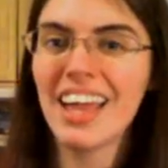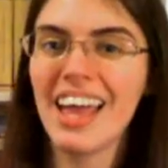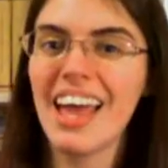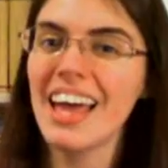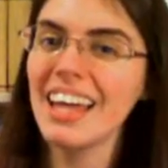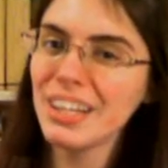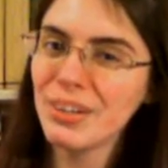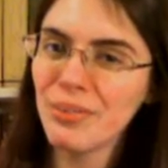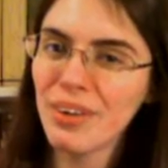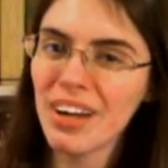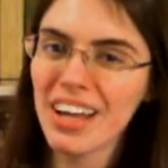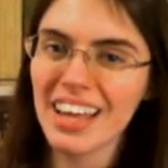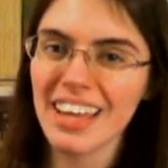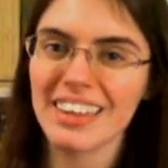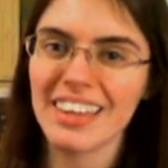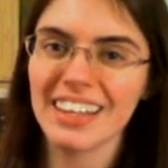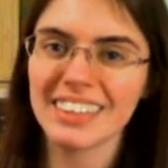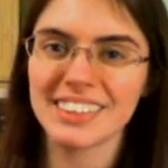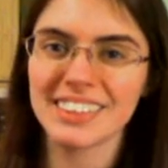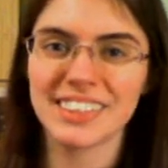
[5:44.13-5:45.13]

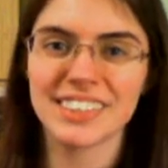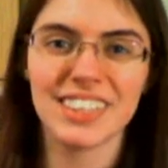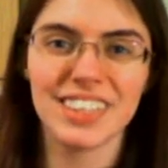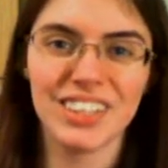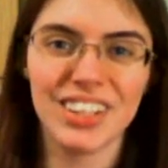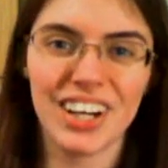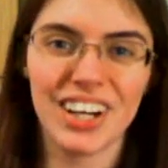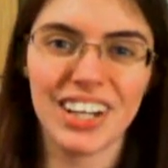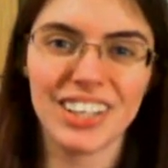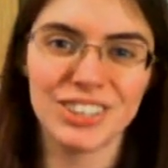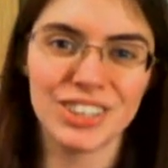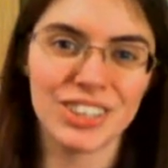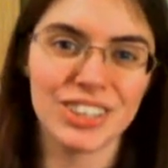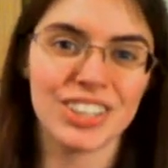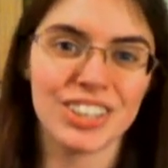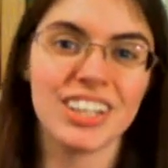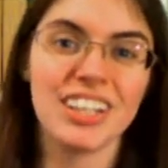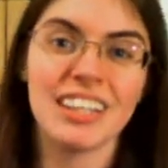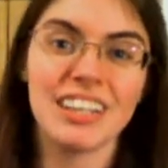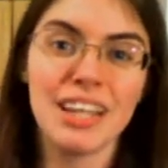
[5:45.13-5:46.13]
Anyway, that's The
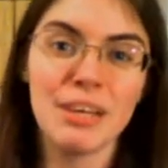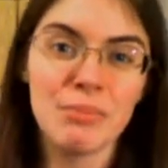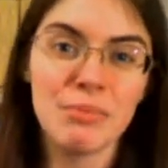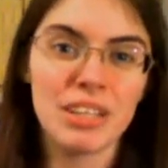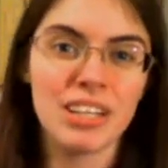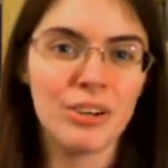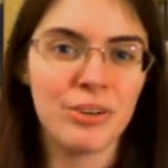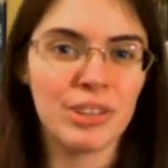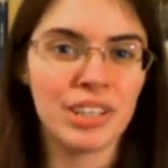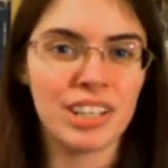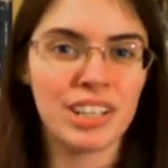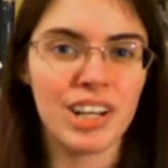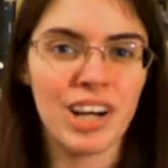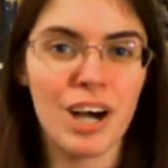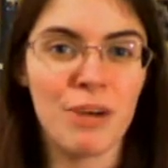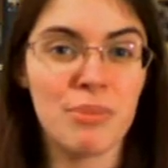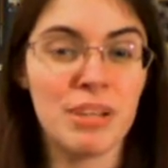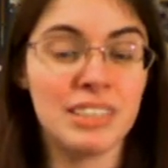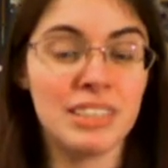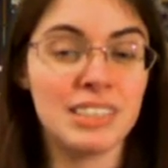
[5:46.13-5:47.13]
Lodger. Let me know in the
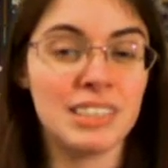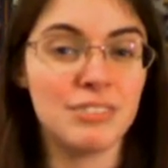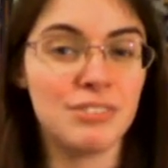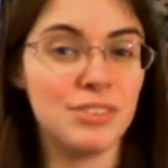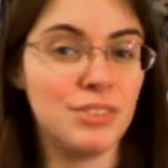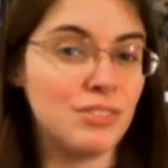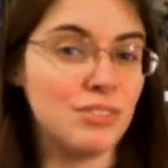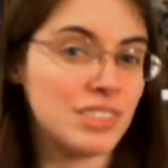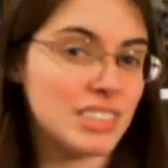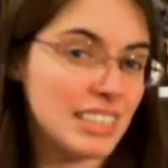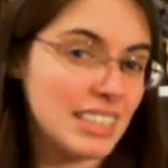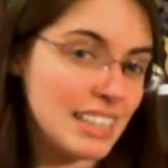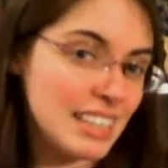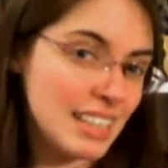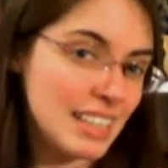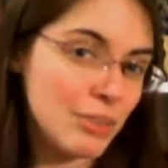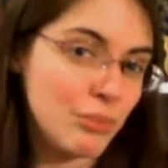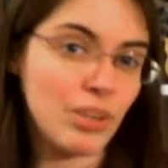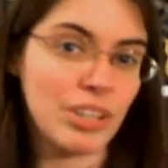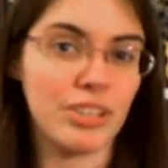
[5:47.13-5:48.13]
comments if you've seen
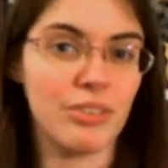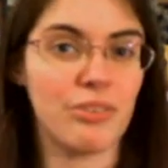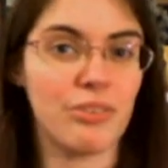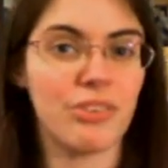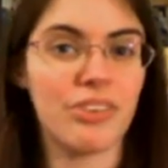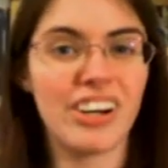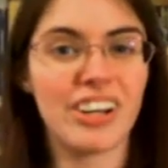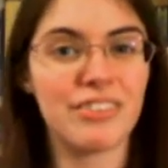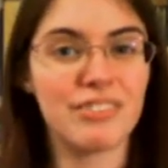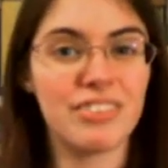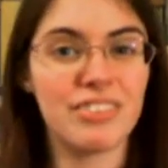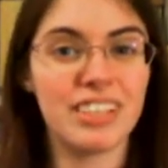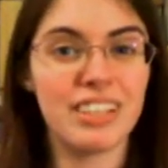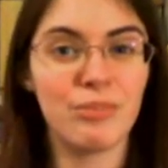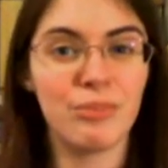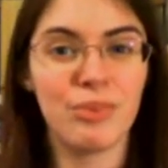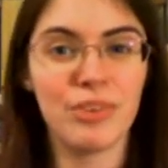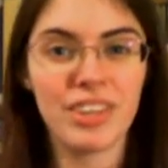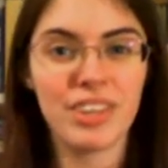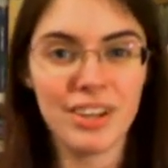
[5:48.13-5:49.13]
it, what you thought of
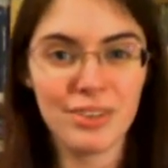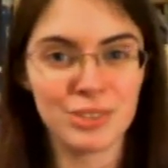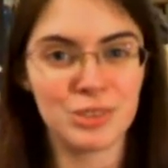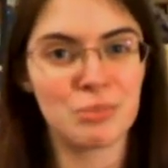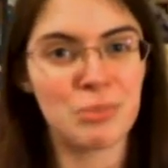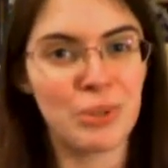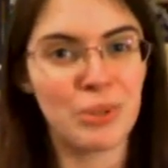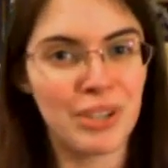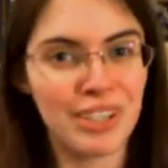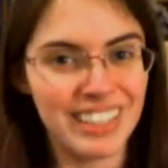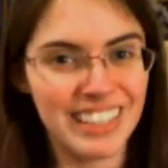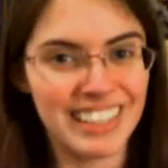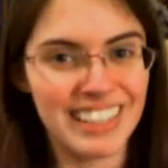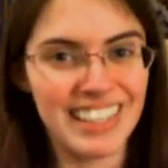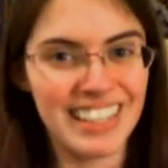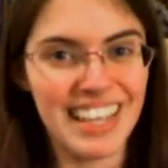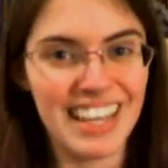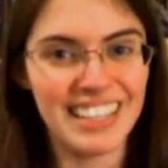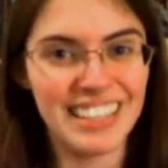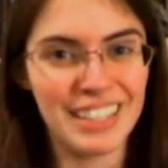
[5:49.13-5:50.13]
it, without spoiling
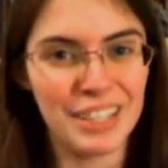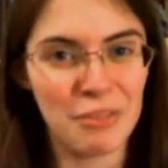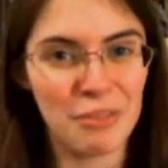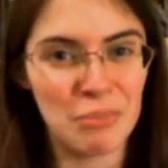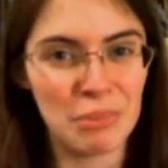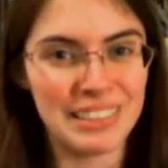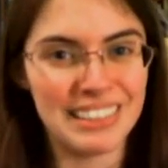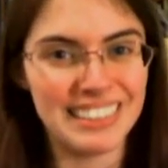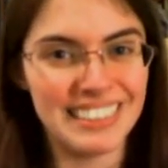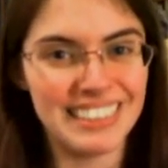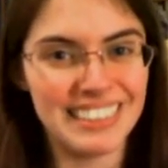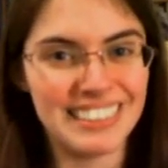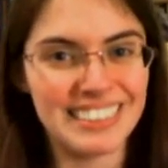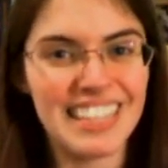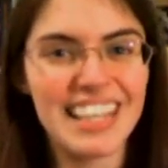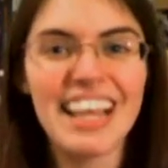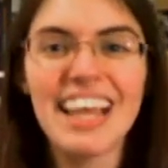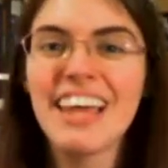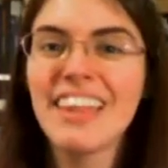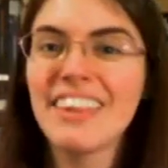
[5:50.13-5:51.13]
the ending, please.